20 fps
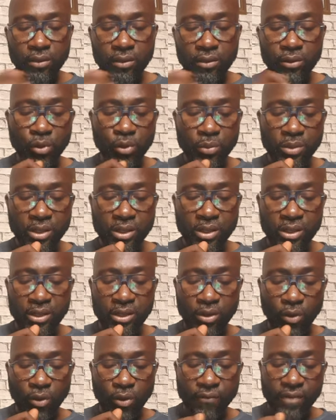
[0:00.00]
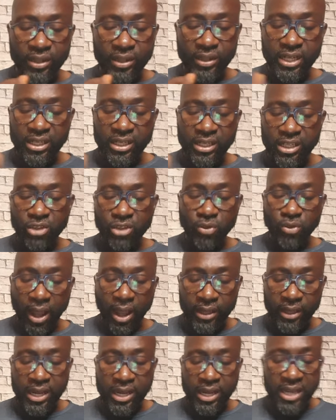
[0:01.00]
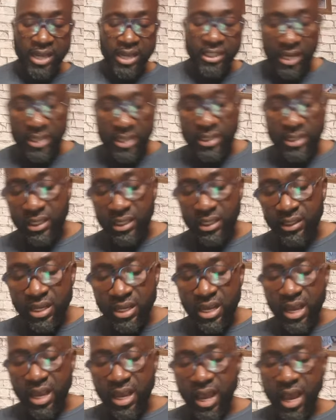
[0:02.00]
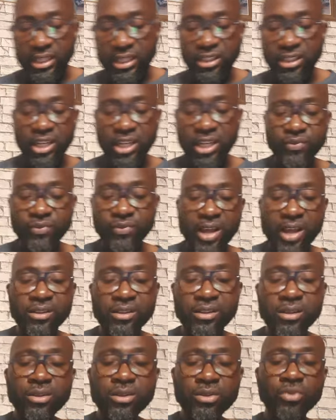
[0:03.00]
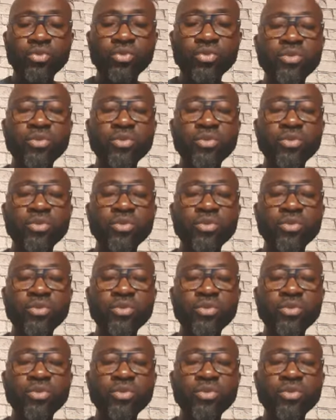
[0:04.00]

to be converted into an agency and transferred to the